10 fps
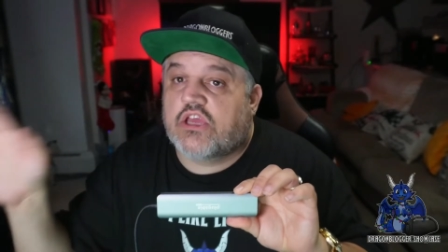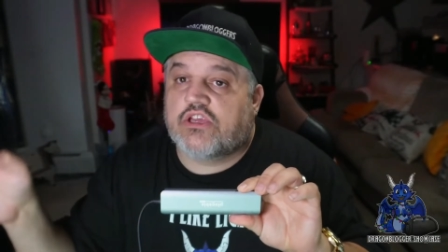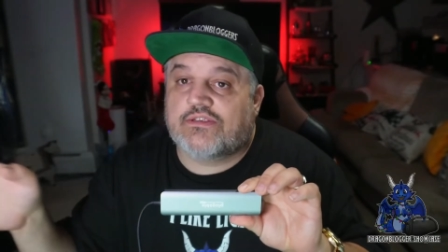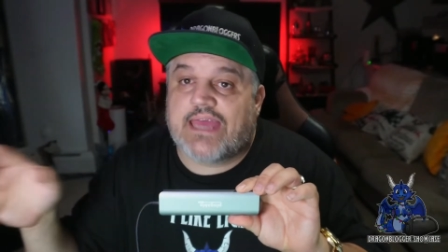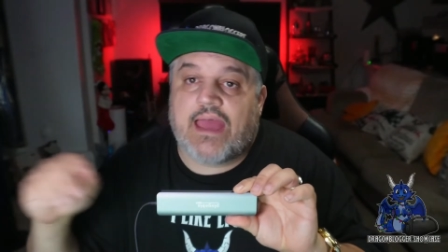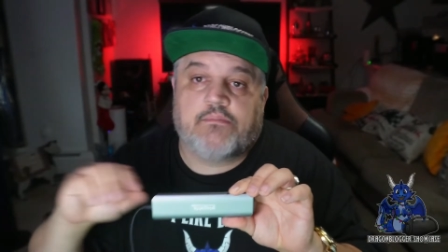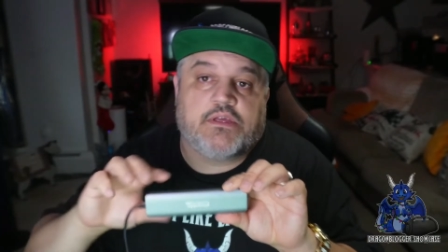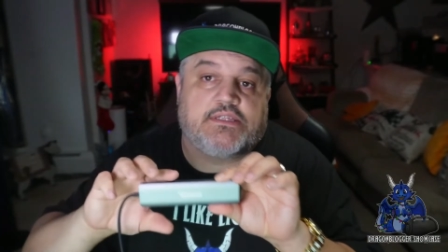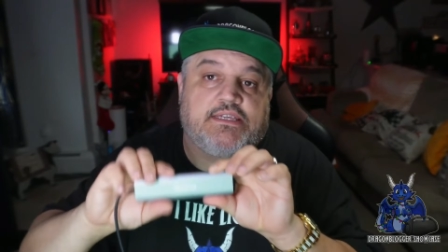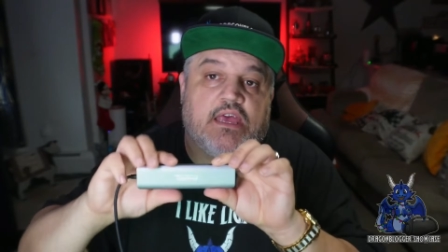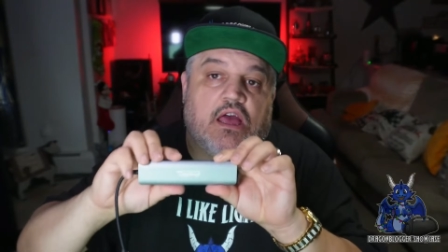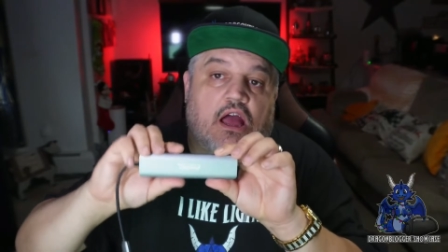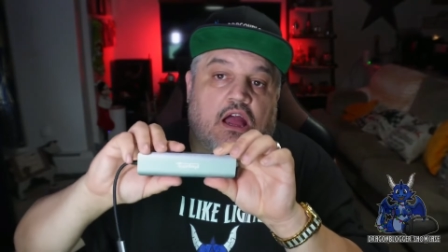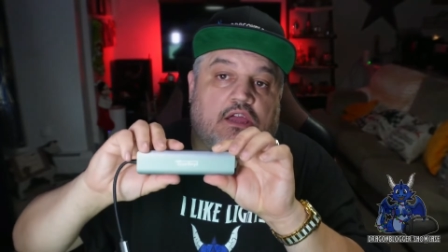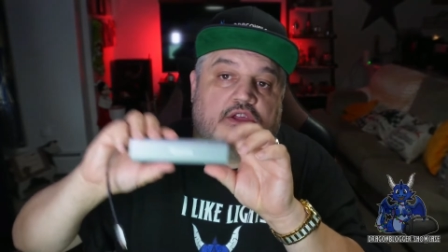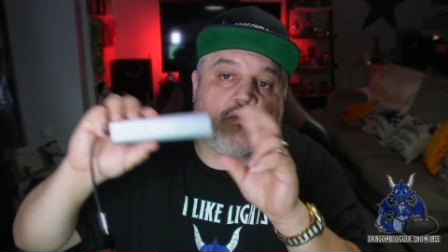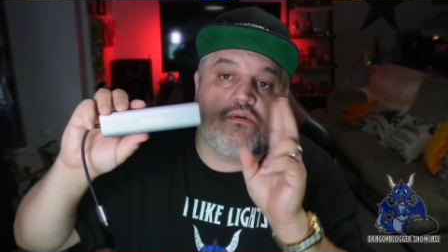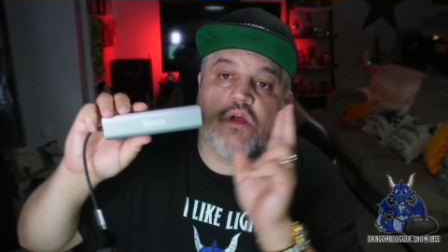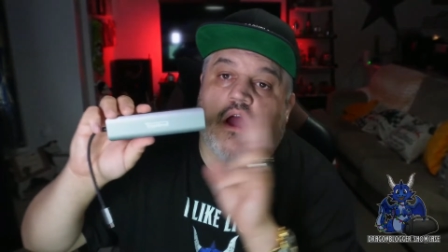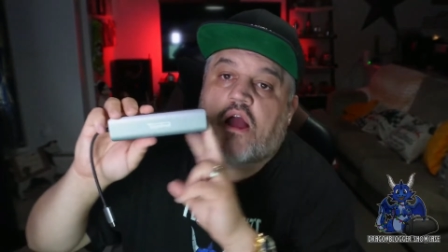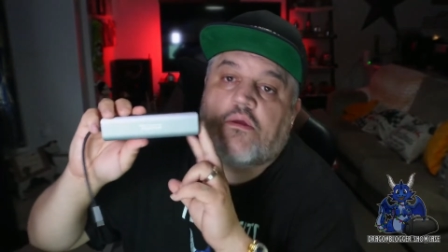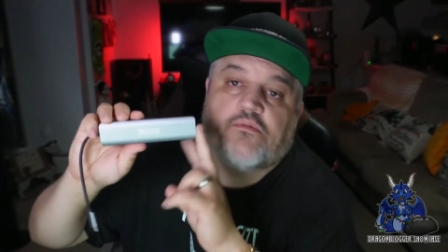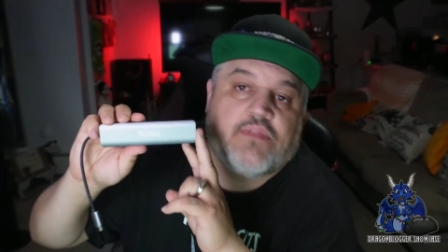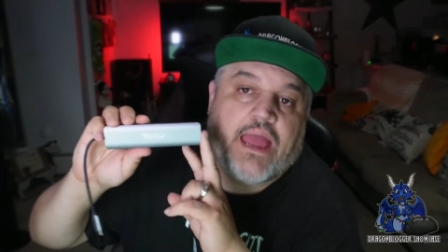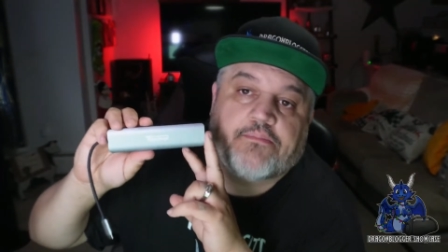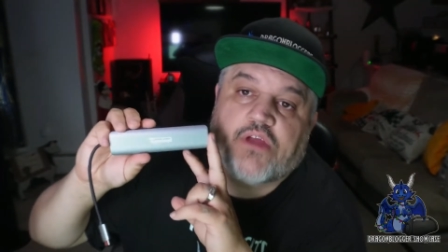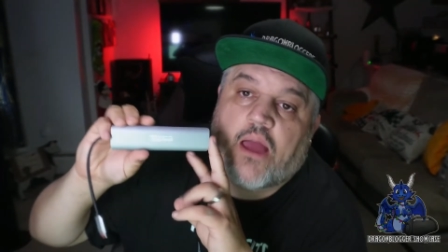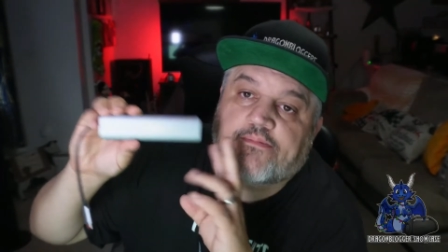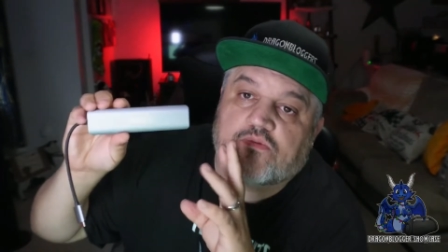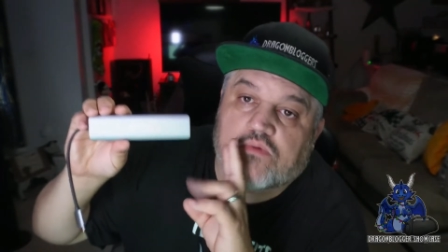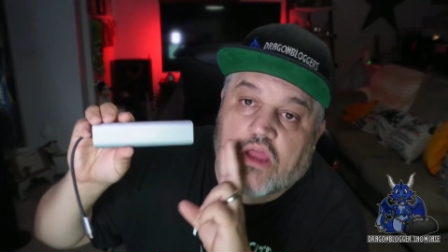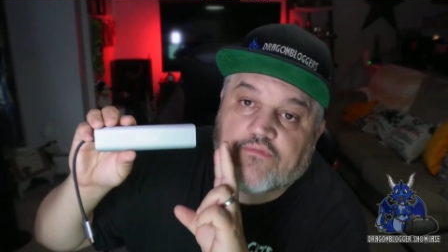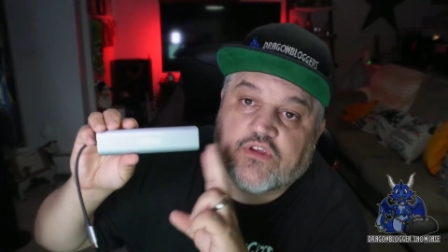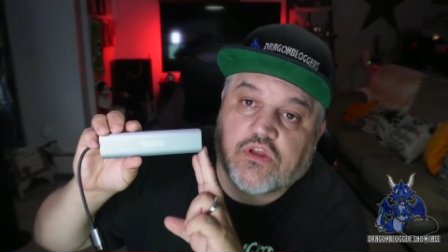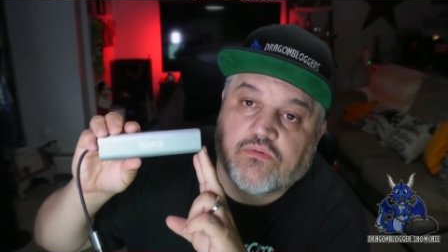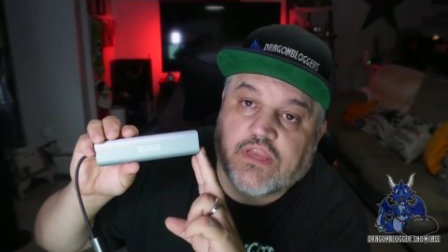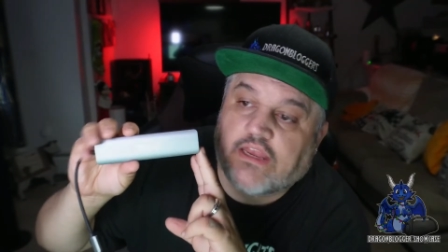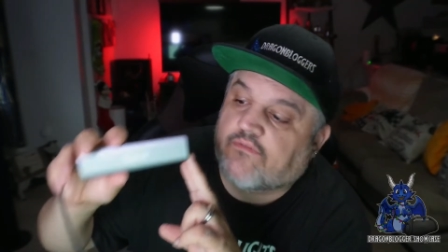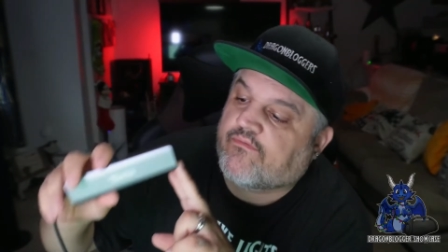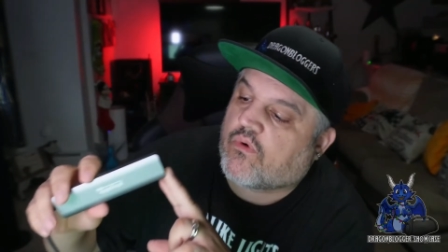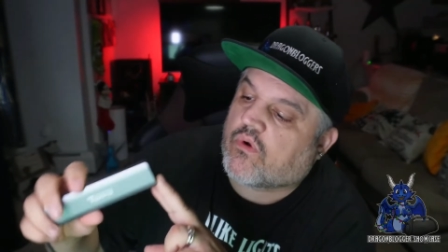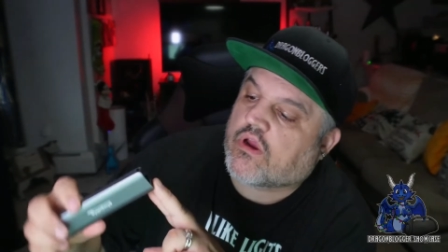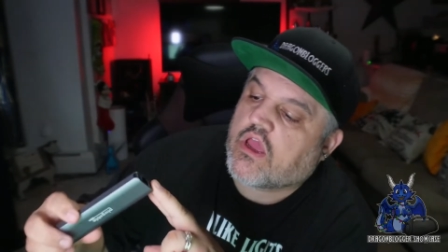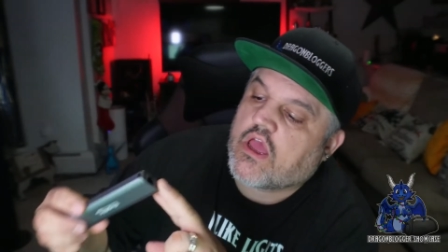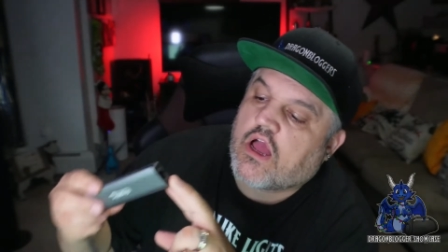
your tablets, uh, your uh, laptops, whatever you need it for.